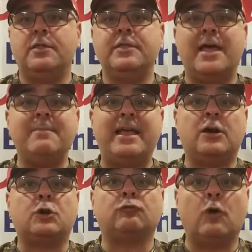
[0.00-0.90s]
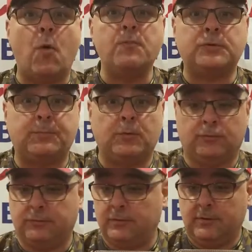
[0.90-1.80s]
They make a chrome
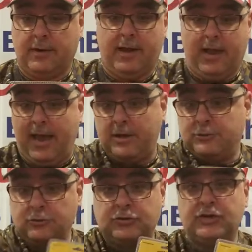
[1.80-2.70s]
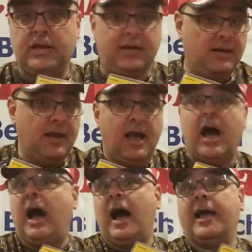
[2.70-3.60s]
spoon. As you see,
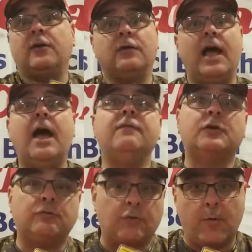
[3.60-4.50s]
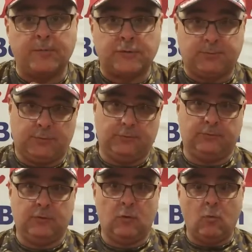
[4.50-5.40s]
I don't have a chrome
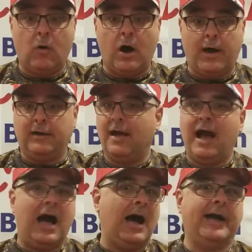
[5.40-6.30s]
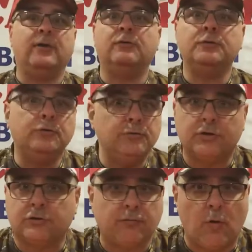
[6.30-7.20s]
spoon. Why? I don't use a
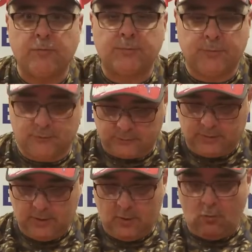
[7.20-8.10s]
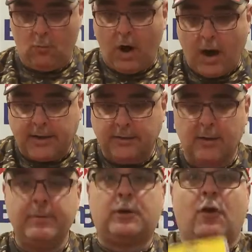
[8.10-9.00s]
chrome spoon. Why?
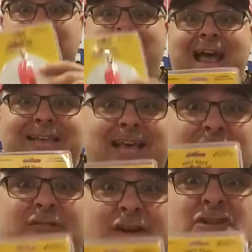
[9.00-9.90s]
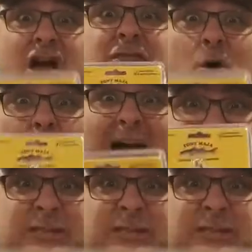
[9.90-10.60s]
Because I catch fish on the white